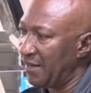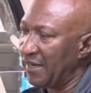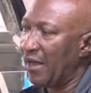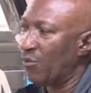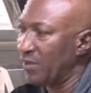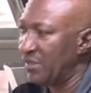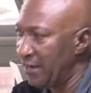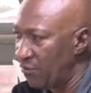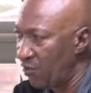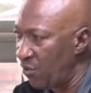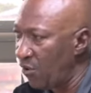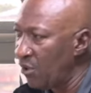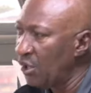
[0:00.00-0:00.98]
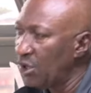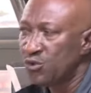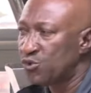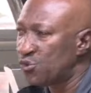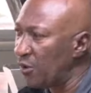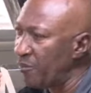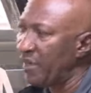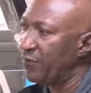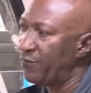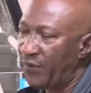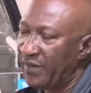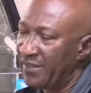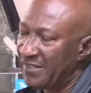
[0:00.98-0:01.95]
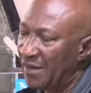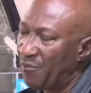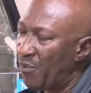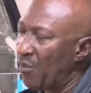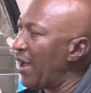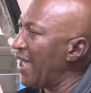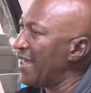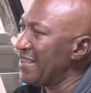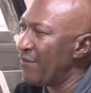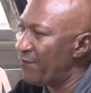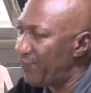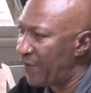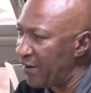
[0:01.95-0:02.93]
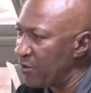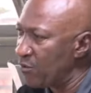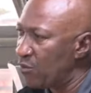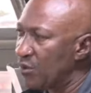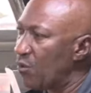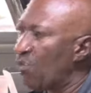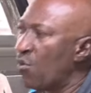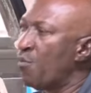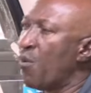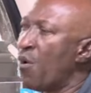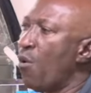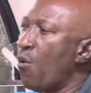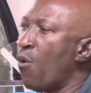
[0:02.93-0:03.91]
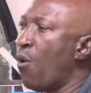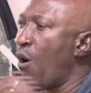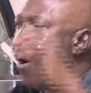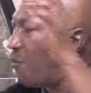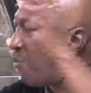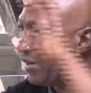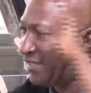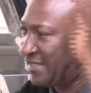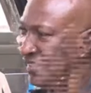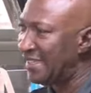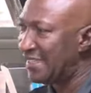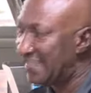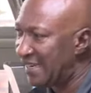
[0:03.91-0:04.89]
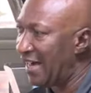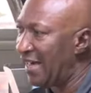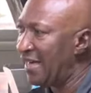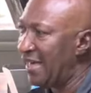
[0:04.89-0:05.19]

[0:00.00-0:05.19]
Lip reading: now what do you call swimming for example a very good whole body nina